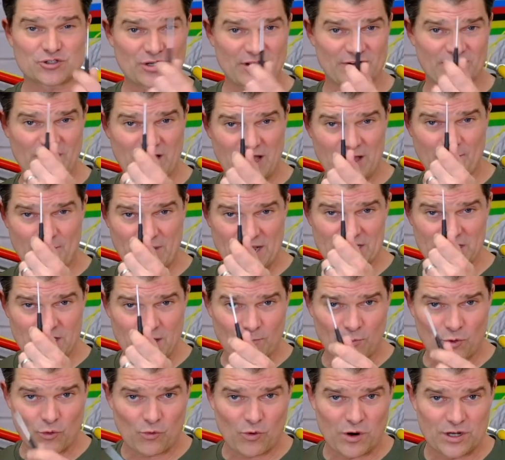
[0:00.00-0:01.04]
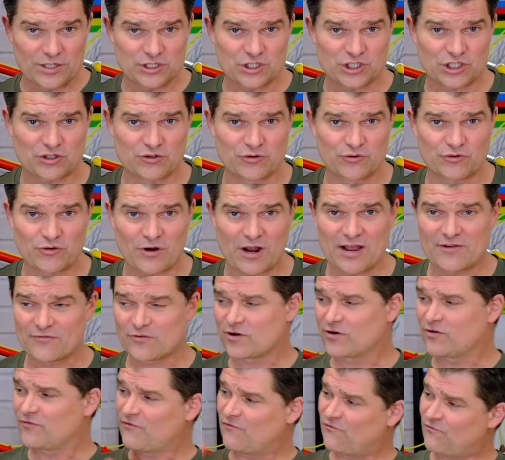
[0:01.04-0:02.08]
so I've got my number one
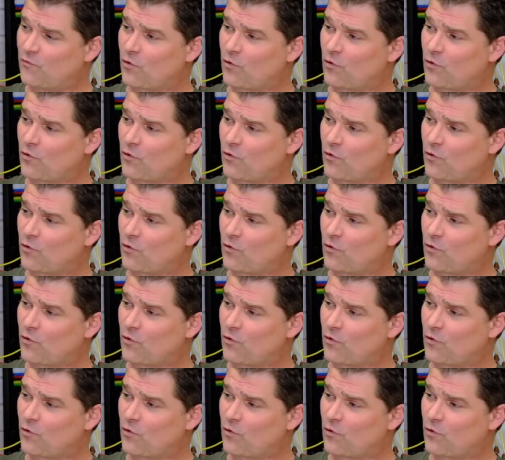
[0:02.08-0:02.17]
screwdriver,